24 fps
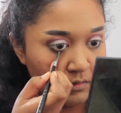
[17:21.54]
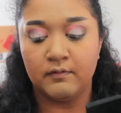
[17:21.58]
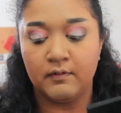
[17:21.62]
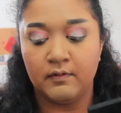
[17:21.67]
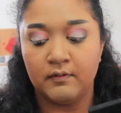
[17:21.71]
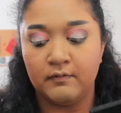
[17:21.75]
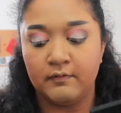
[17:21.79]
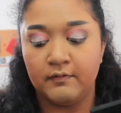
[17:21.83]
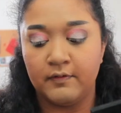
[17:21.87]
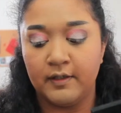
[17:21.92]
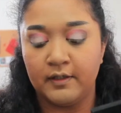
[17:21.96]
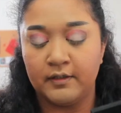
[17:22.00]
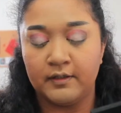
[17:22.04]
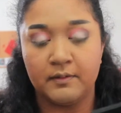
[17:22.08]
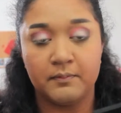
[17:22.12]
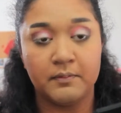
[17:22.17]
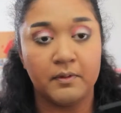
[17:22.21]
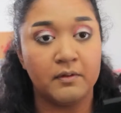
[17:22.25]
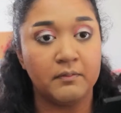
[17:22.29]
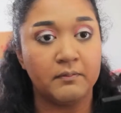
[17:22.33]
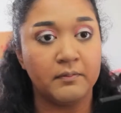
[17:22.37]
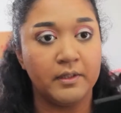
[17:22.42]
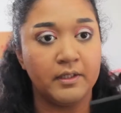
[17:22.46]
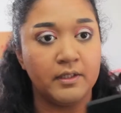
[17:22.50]
Fun fact
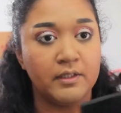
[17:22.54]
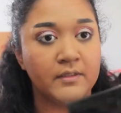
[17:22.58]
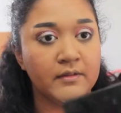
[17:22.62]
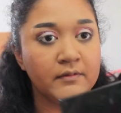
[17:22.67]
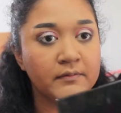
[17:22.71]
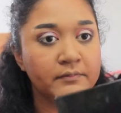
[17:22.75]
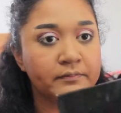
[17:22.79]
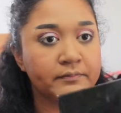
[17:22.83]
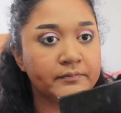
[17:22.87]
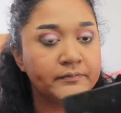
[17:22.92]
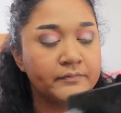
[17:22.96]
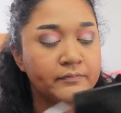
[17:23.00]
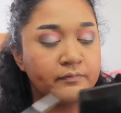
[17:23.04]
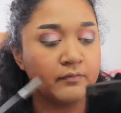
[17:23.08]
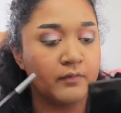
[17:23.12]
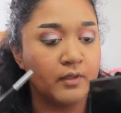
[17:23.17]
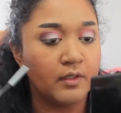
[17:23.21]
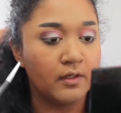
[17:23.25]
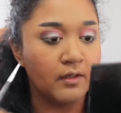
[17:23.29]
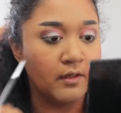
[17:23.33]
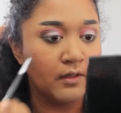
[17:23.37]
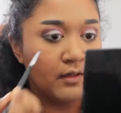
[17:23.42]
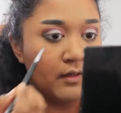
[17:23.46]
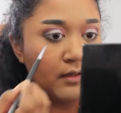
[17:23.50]
about me,
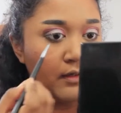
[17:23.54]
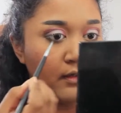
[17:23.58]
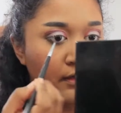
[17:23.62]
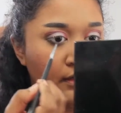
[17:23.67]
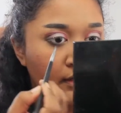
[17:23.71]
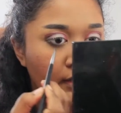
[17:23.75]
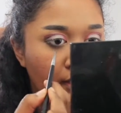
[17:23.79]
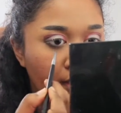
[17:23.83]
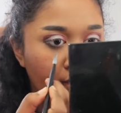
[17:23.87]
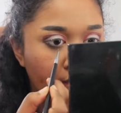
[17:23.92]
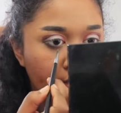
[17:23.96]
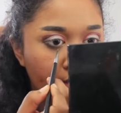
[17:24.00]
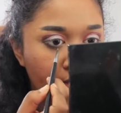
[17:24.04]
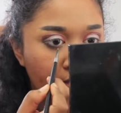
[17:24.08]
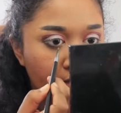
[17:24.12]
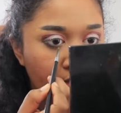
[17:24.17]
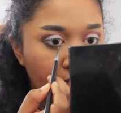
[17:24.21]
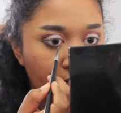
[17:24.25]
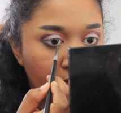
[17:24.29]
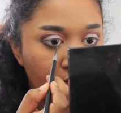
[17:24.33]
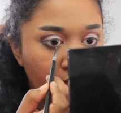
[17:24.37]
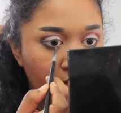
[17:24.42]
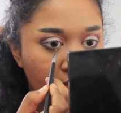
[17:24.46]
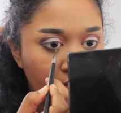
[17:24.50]
I
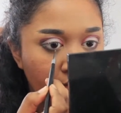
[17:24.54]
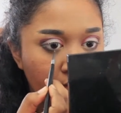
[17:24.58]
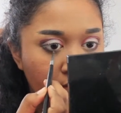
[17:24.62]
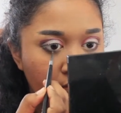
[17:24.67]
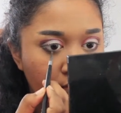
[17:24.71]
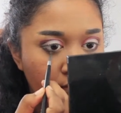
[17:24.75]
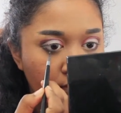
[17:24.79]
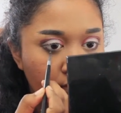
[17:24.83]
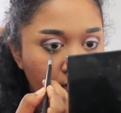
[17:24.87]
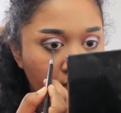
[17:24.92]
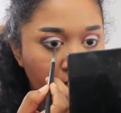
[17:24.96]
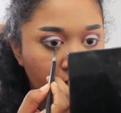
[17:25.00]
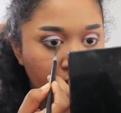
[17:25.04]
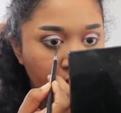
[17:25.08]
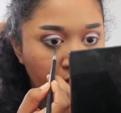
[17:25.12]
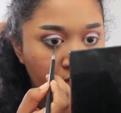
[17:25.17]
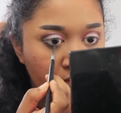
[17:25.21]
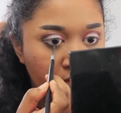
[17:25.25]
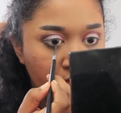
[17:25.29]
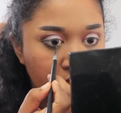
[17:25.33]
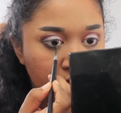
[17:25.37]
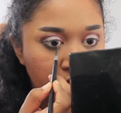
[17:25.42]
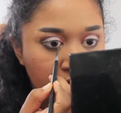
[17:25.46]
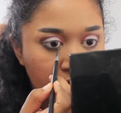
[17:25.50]
cannot
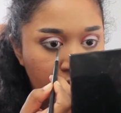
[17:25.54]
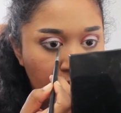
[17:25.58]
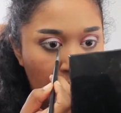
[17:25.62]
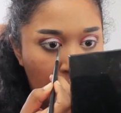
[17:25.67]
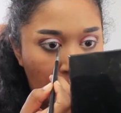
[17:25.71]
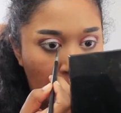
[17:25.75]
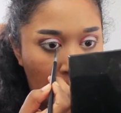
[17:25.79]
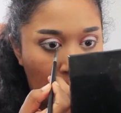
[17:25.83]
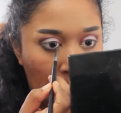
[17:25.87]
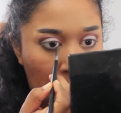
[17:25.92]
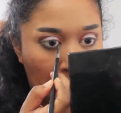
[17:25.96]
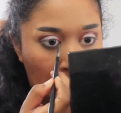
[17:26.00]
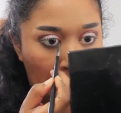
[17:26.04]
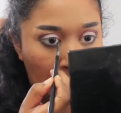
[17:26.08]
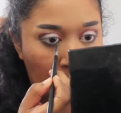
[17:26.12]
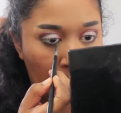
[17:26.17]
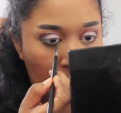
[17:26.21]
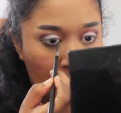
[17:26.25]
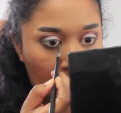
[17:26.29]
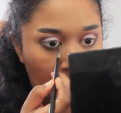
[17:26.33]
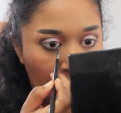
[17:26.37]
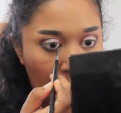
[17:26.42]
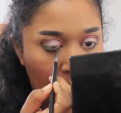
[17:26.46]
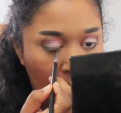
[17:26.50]
use
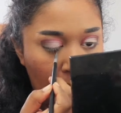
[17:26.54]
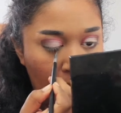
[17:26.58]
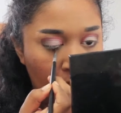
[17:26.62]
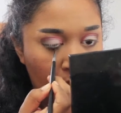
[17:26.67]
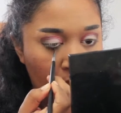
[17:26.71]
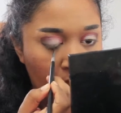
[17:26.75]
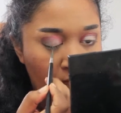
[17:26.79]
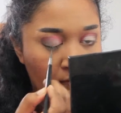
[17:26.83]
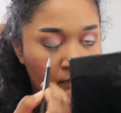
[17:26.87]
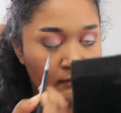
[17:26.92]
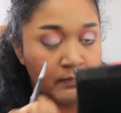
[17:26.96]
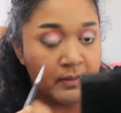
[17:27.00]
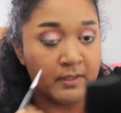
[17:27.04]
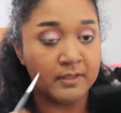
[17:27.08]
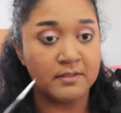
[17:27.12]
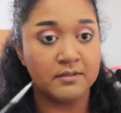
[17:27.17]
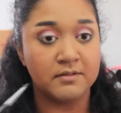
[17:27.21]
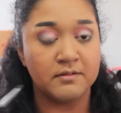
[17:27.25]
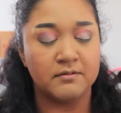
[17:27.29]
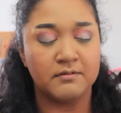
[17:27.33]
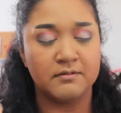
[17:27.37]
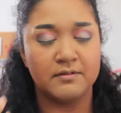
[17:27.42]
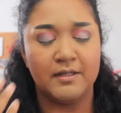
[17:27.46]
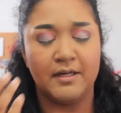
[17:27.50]

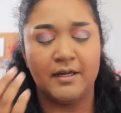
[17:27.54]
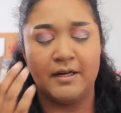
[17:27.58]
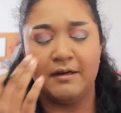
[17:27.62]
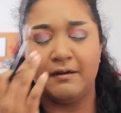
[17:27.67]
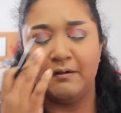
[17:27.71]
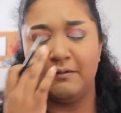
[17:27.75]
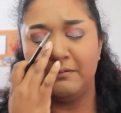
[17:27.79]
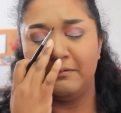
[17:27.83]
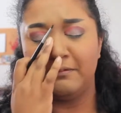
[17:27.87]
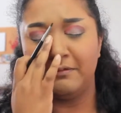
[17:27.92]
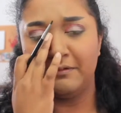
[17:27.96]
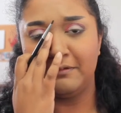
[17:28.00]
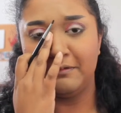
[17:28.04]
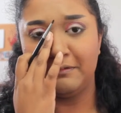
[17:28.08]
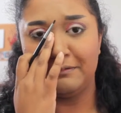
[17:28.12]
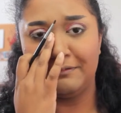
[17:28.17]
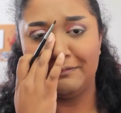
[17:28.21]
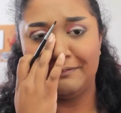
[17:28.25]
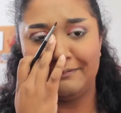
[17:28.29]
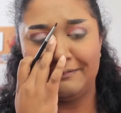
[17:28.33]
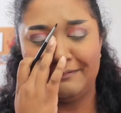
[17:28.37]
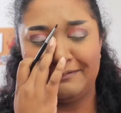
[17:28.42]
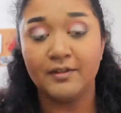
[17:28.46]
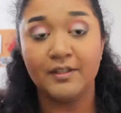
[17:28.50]
pencils. Ow!
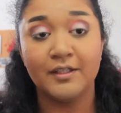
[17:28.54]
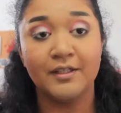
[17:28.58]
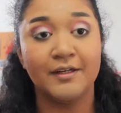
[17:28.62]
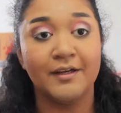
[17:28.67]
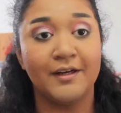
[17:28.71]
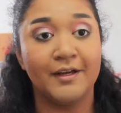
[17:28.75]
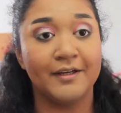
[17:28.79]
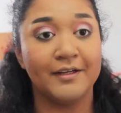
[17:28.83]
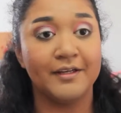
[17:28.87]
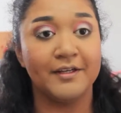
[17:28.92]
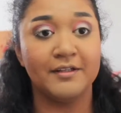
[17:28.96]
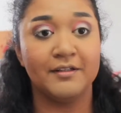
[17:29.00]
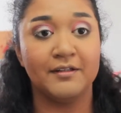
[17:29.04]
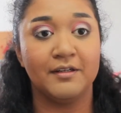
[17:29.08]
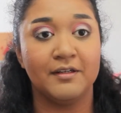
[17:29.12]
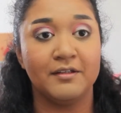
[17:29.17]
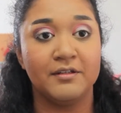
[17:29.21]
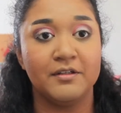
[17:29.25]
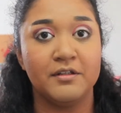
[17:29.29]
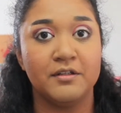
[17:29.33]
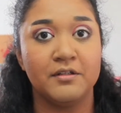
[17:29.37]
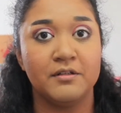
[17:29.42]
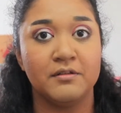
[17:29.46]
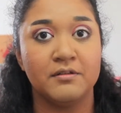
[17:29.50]
I
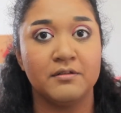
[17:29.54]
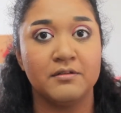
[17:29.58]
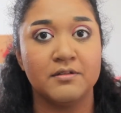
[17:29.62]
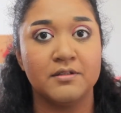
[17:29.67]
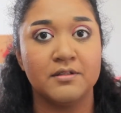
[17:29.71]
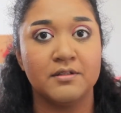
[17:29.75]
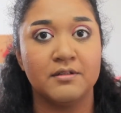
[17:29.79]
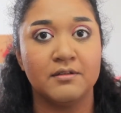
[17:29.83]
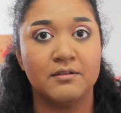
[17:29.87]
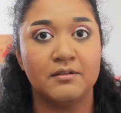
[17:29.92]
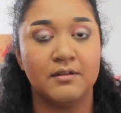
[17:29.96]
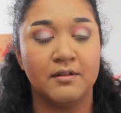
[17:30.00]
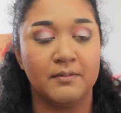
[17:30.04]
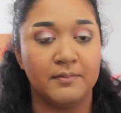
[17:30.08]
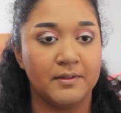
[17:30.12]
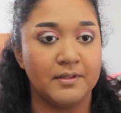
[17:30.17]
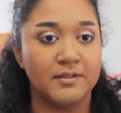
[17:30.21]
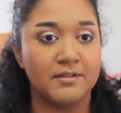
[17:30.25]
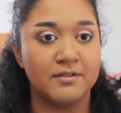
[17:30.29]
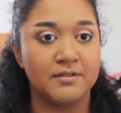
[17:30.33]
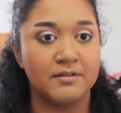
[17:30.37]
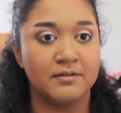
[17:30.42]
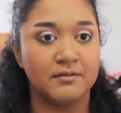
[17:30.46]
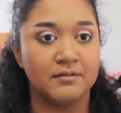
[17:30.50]
cannot use a
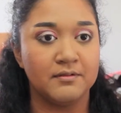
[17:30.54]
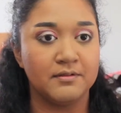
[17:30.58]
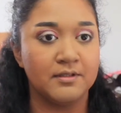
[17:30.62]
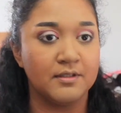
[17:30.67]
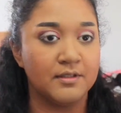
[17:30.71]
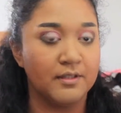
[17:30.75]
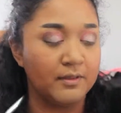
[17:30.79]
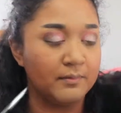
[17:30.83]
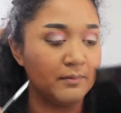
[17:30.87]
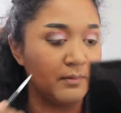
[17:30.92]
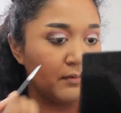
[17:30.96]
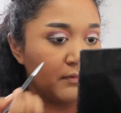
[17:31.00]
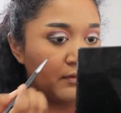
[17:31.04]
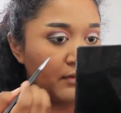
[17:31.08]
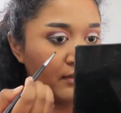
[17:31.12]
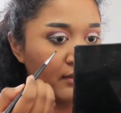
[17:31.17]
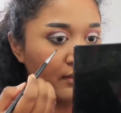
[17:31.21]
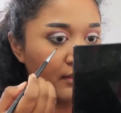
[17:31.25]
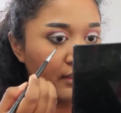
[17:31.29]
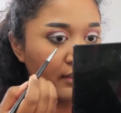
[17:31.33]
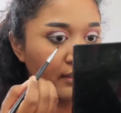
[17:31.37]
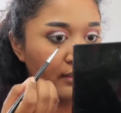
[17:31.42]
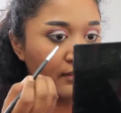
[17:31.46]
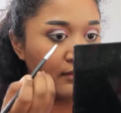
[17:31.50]
pencil to line my
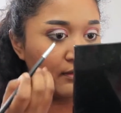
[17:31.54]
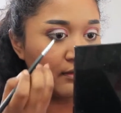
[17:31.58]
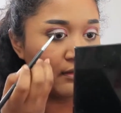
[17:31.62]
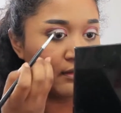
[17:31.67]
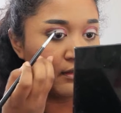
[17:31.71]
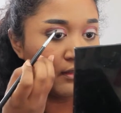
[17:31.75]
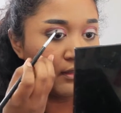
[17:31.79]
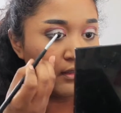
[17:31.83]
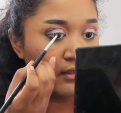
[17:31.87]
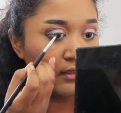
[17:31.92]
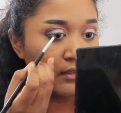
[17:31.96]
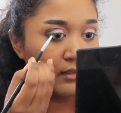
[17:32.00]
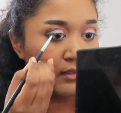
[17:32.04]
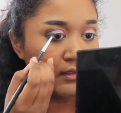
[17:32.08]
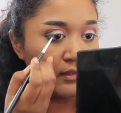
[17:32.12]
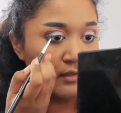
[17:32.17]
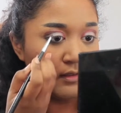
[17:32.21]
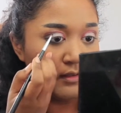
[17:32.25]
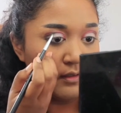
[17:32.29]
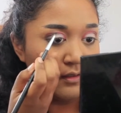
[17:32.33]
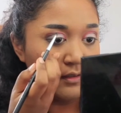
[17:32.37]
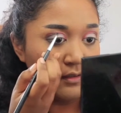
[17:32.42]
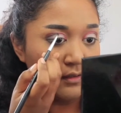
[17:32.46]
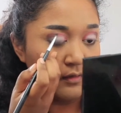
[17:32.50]
waterline.
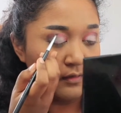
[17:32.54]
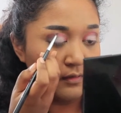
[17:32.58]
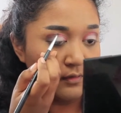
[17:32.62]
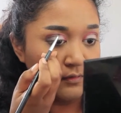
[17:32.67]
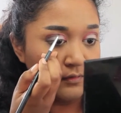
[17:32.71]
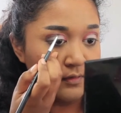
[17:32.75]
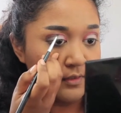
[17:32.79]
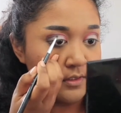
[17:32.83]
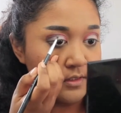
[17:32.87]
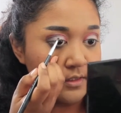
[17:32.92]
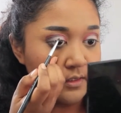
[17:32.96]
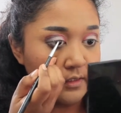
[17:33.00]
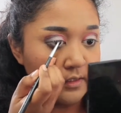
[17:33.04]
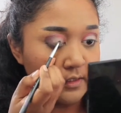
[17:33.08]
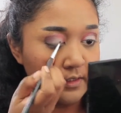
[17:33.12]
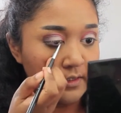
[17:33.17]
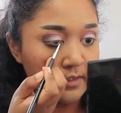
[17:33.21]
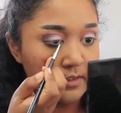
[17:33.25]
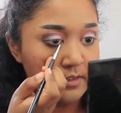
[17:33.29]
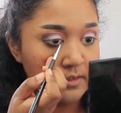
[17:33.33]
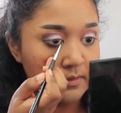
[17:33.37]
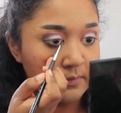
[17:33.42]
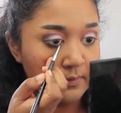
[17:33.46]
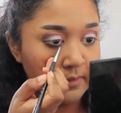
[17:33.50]
The reason
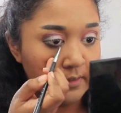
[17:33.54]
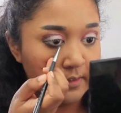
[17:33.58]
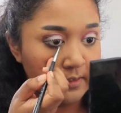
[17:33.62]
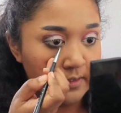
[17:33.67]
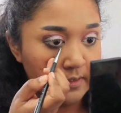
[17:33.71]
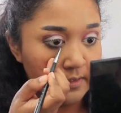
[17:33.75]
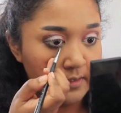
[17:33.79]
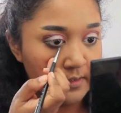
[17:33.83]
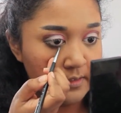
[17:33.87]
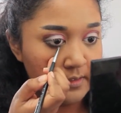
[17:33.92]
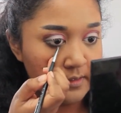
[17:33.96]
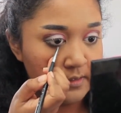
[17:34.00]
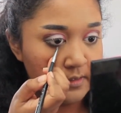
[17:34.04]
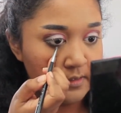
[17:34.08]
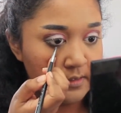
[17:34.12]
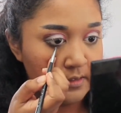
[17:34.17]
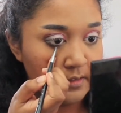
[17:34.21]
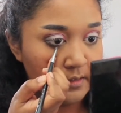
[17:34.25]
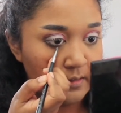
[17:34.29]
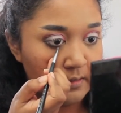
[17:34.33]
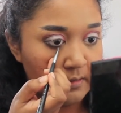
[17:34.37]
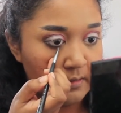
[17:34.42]
is because